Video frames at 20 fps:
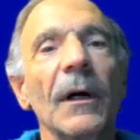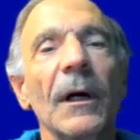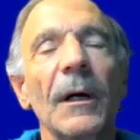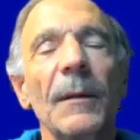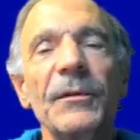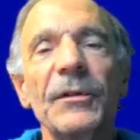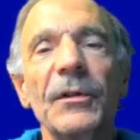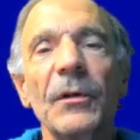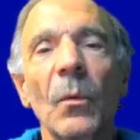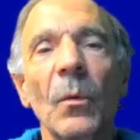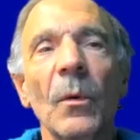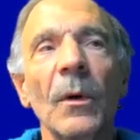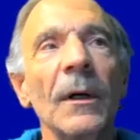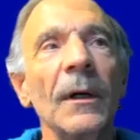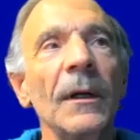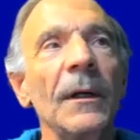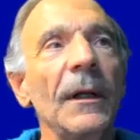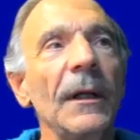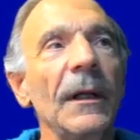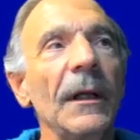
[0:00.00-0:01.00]
Option
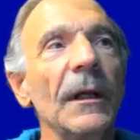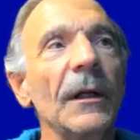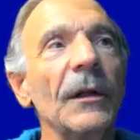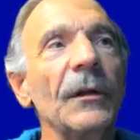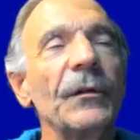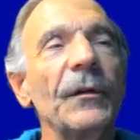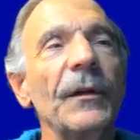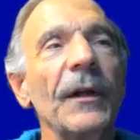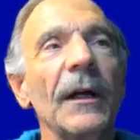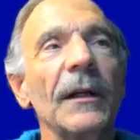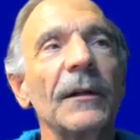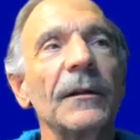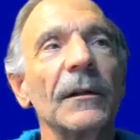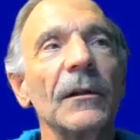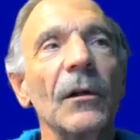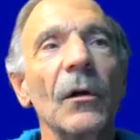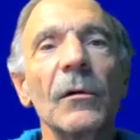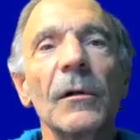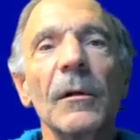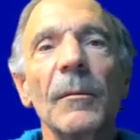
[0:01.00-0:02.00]
one is that the
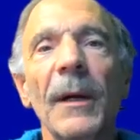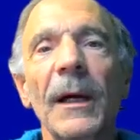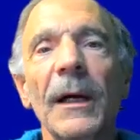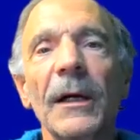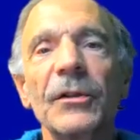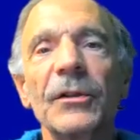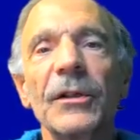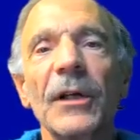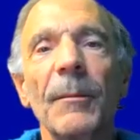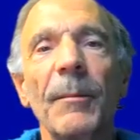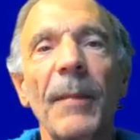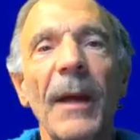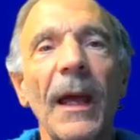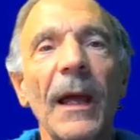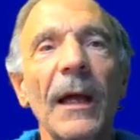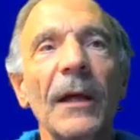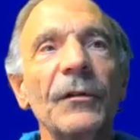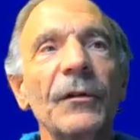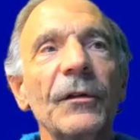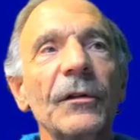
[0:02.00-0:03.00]
local bike shop
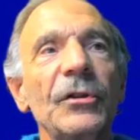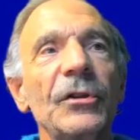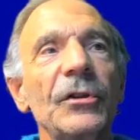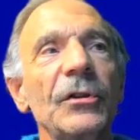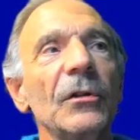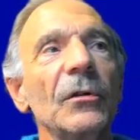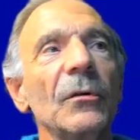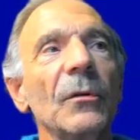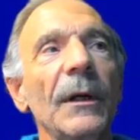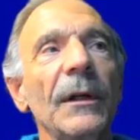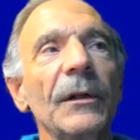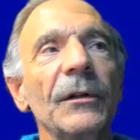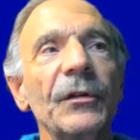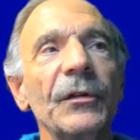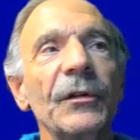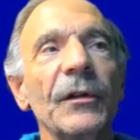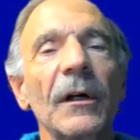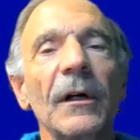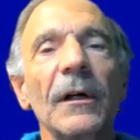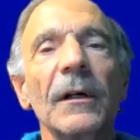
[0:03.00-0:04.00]
has the shoe in
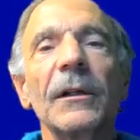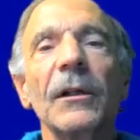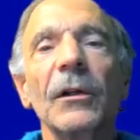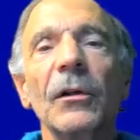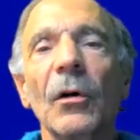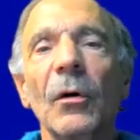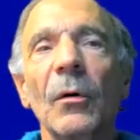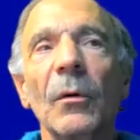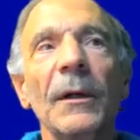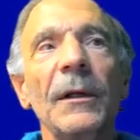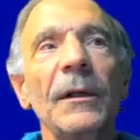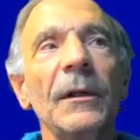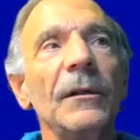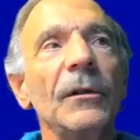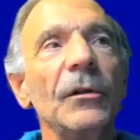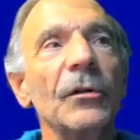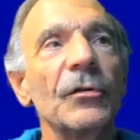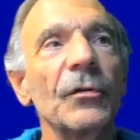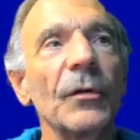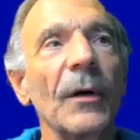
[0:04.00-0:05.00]
stock. You go in,
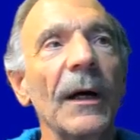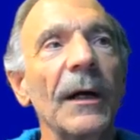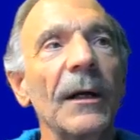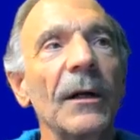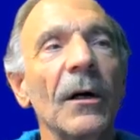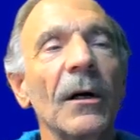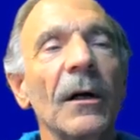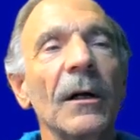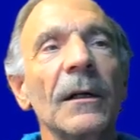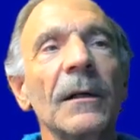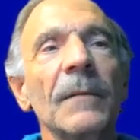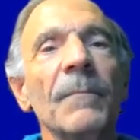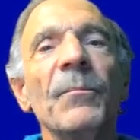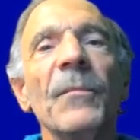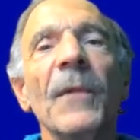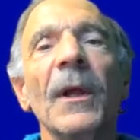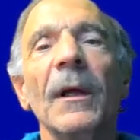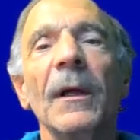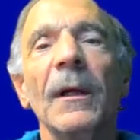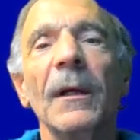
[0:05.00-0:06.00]
you try it on.
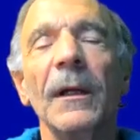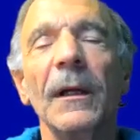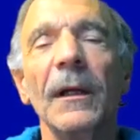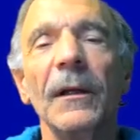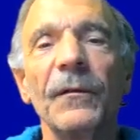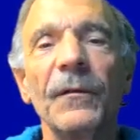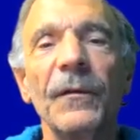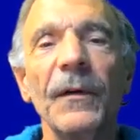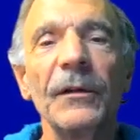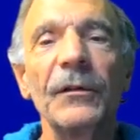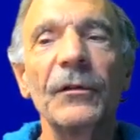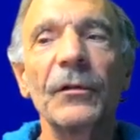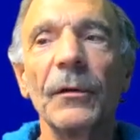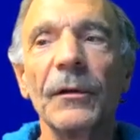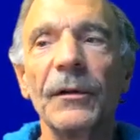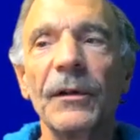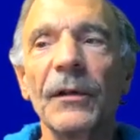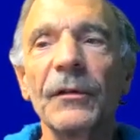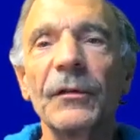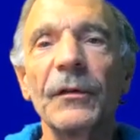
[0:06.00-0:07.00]
It fits or
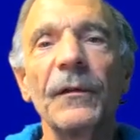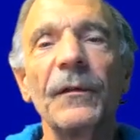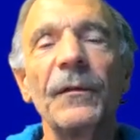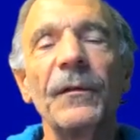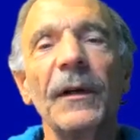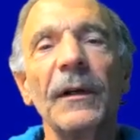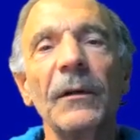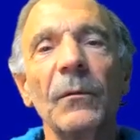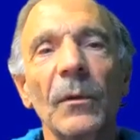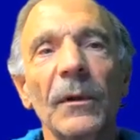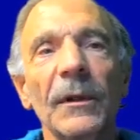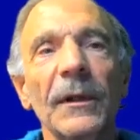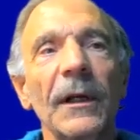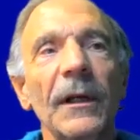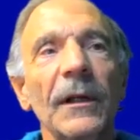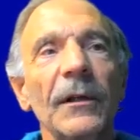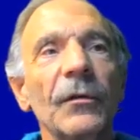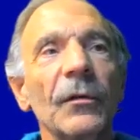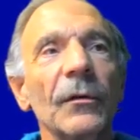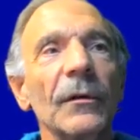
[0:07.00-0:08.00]
it doesn't fit. We'll
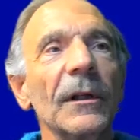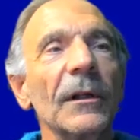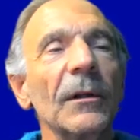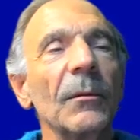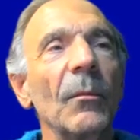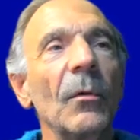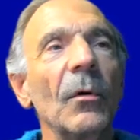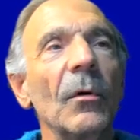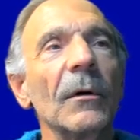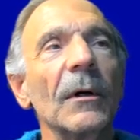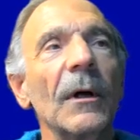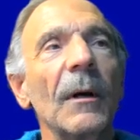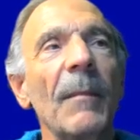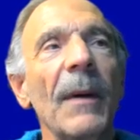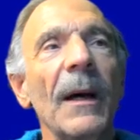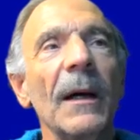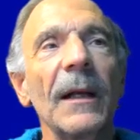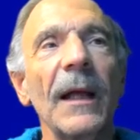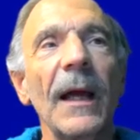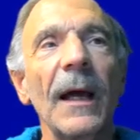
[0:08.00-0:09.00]
get into a little more
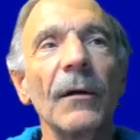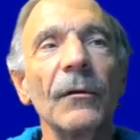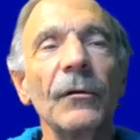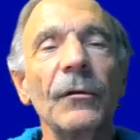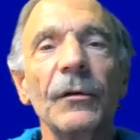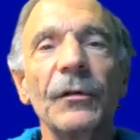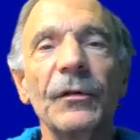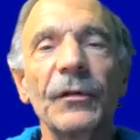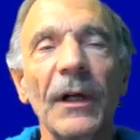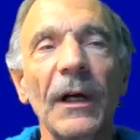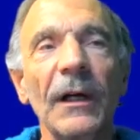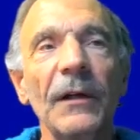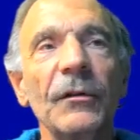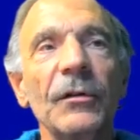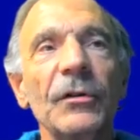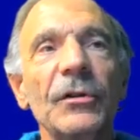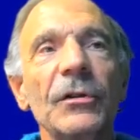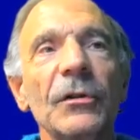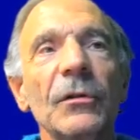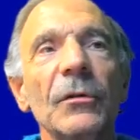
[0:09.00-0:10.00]
about how to size
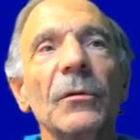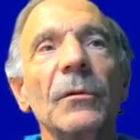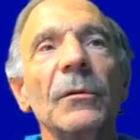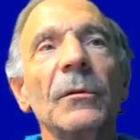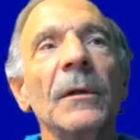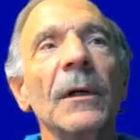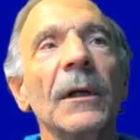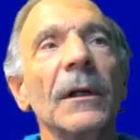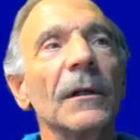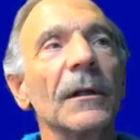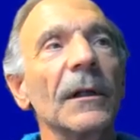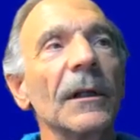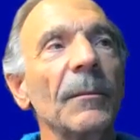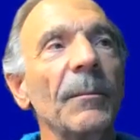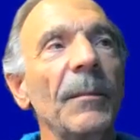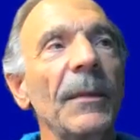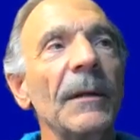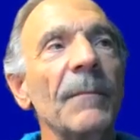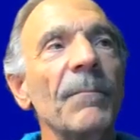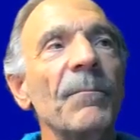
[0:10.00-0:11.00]
the shoe in a little
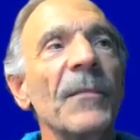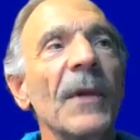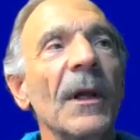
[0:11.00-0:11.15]
bit.